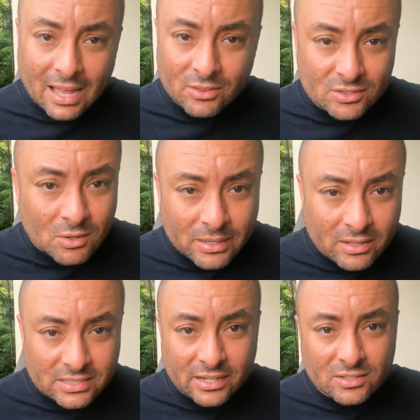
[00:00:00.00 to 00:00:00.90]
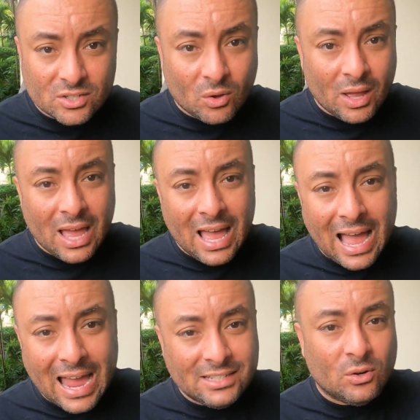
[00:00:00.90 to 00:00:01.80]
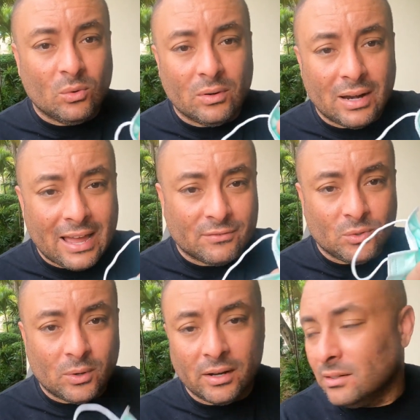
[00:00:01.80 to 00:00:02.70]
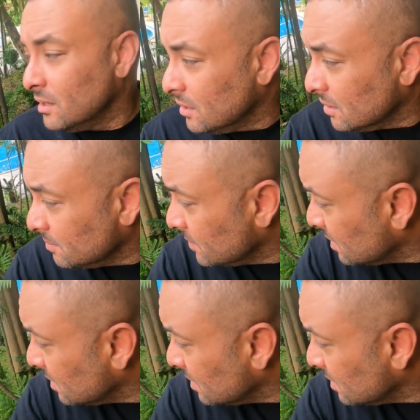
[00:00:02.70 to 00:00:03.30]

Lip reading: there's nobody else here, so I don't have to wear it.